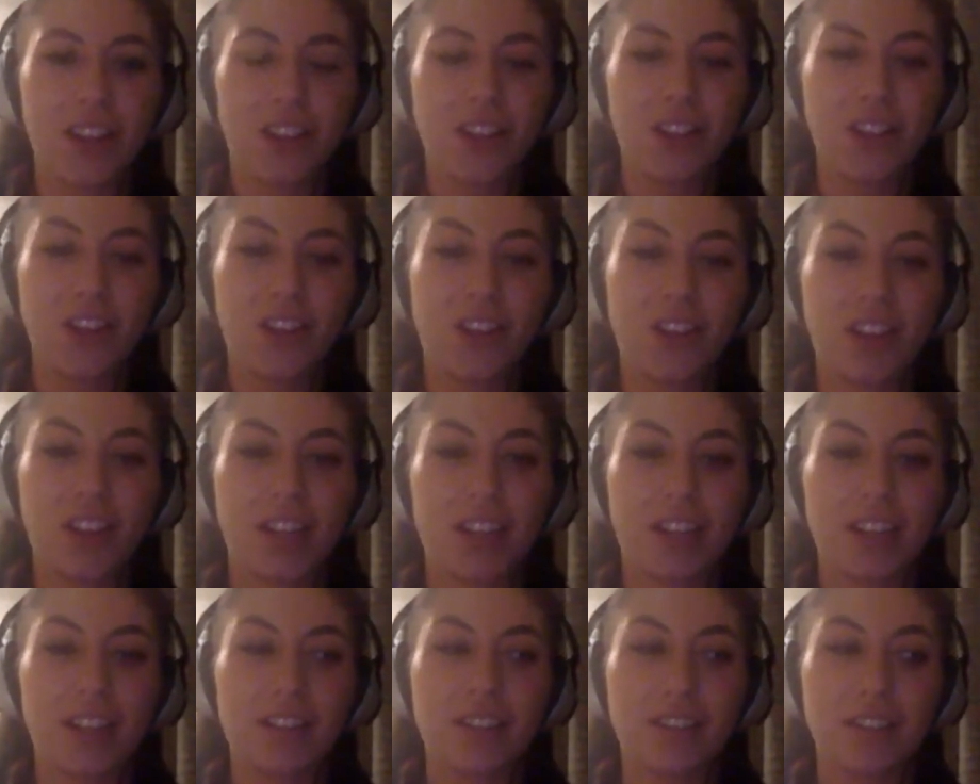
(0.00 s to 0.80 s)
you
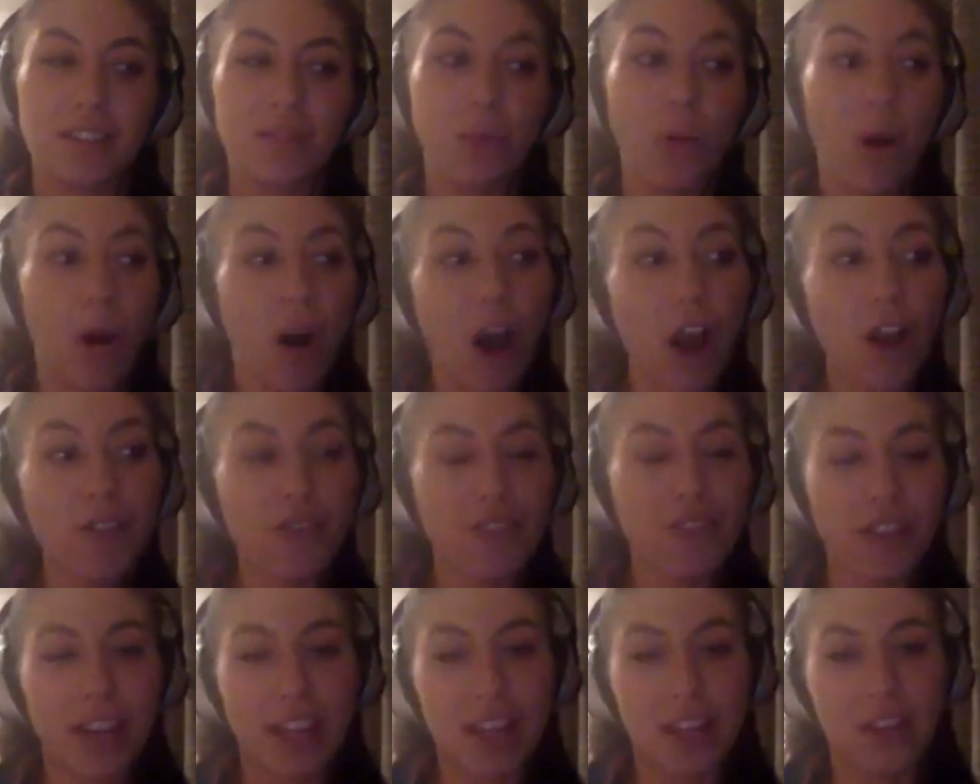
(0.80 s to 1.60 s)
can, well,
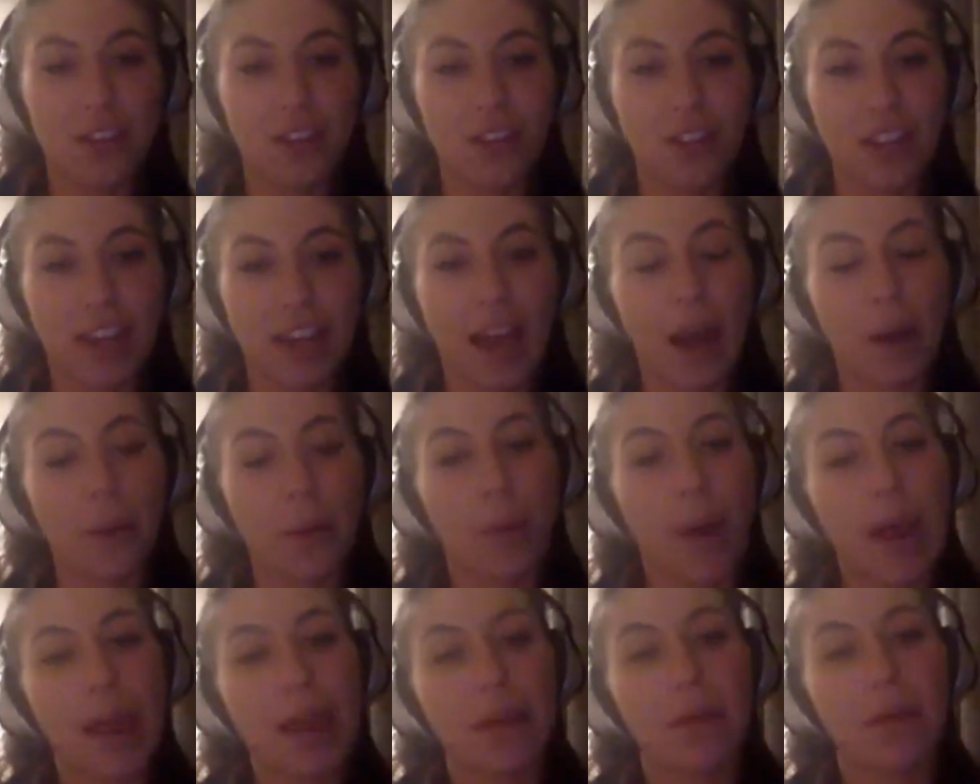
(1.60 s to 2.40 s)
hopefully you can get
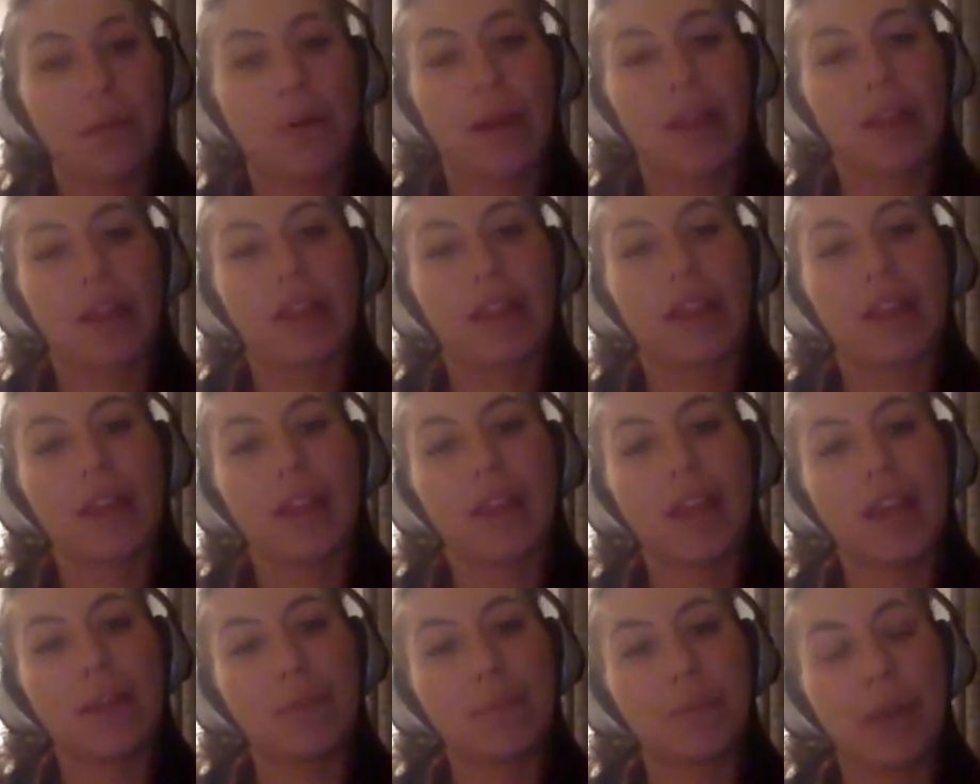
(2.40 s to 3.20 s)
away with
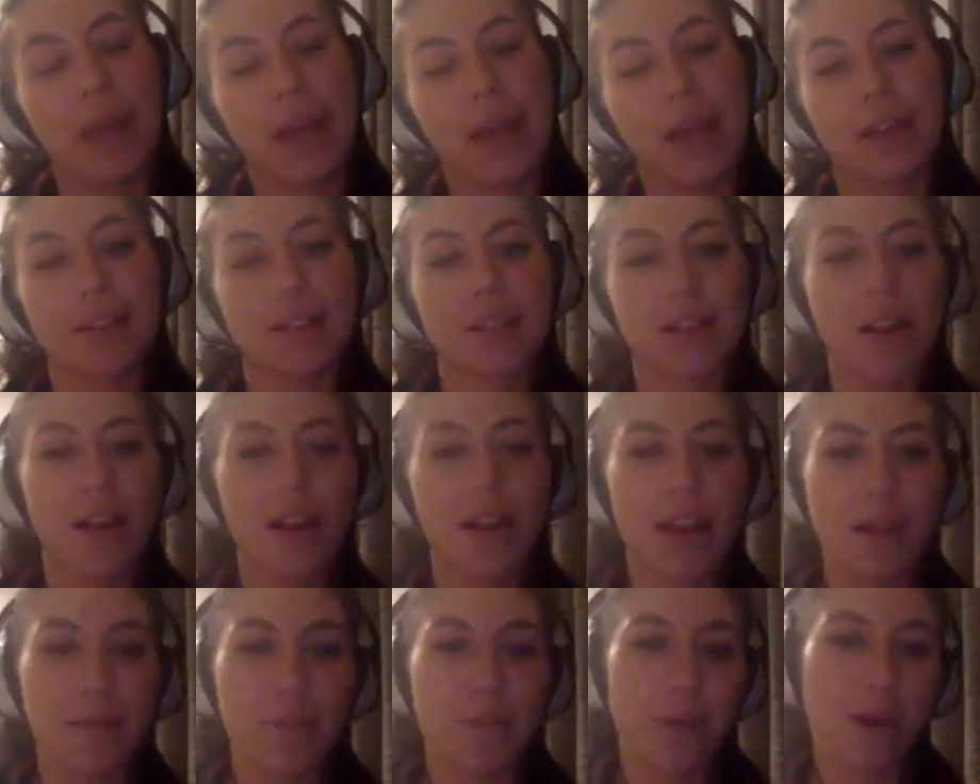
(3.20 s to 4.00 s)
it being
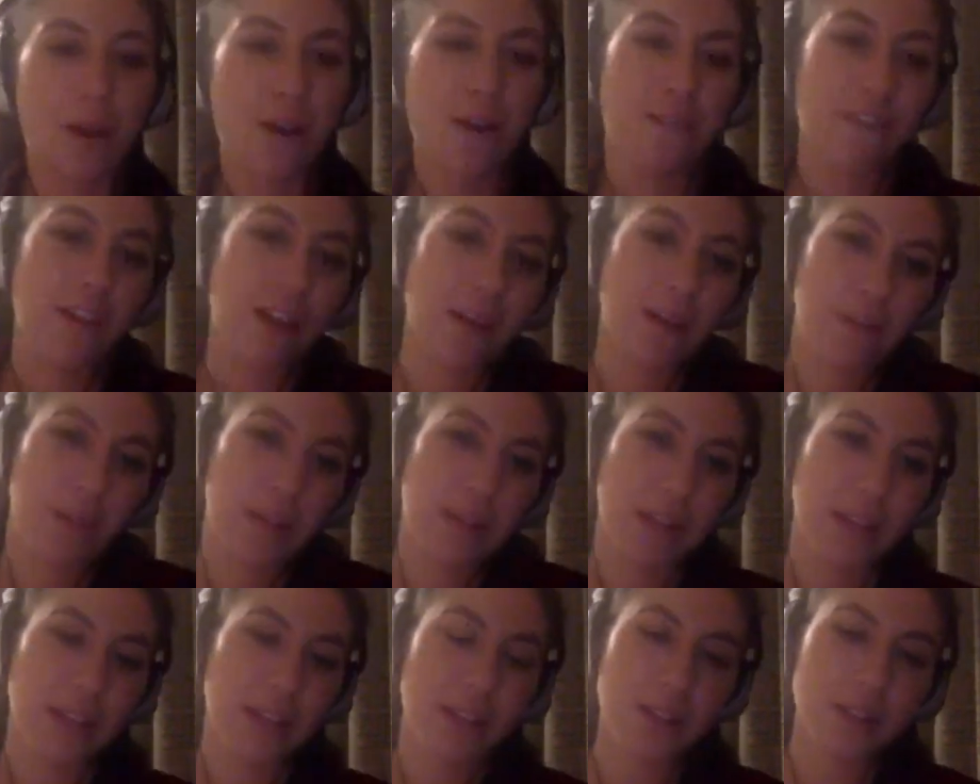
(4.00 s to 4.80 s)
slightly imperfect
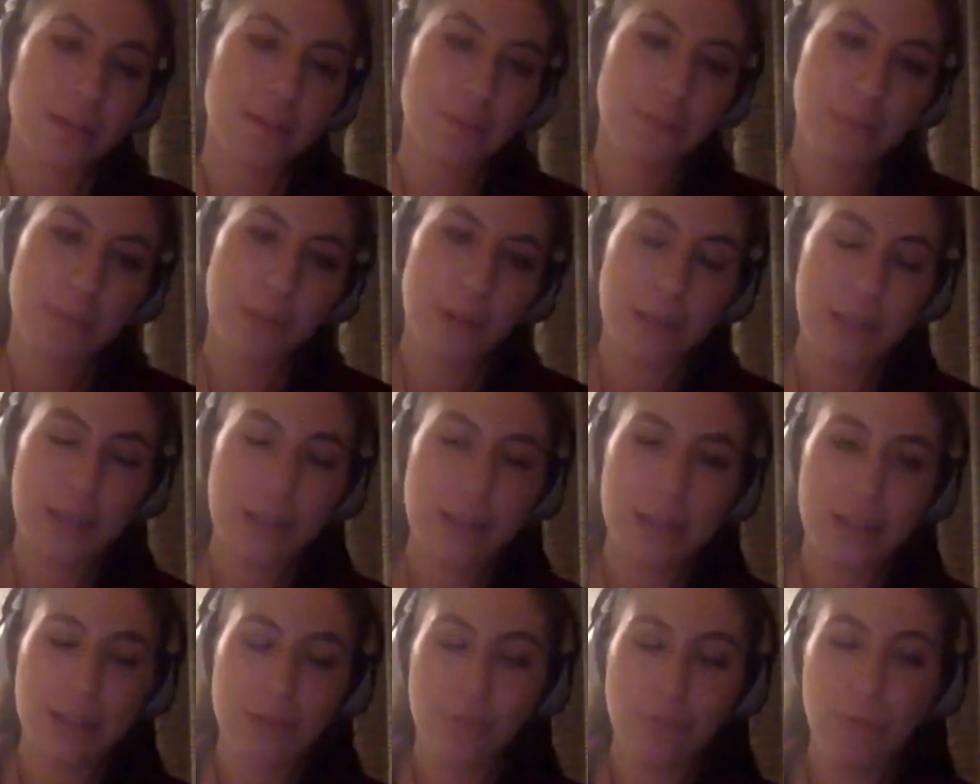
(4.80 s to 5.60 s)
because
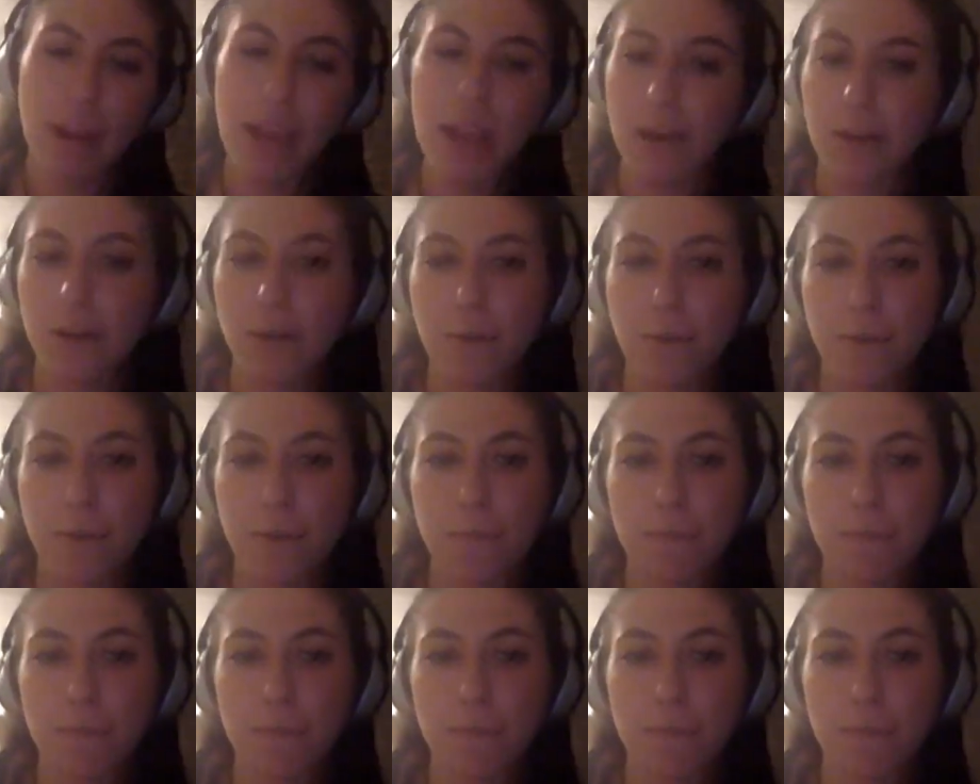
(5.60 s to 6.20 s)
it's real.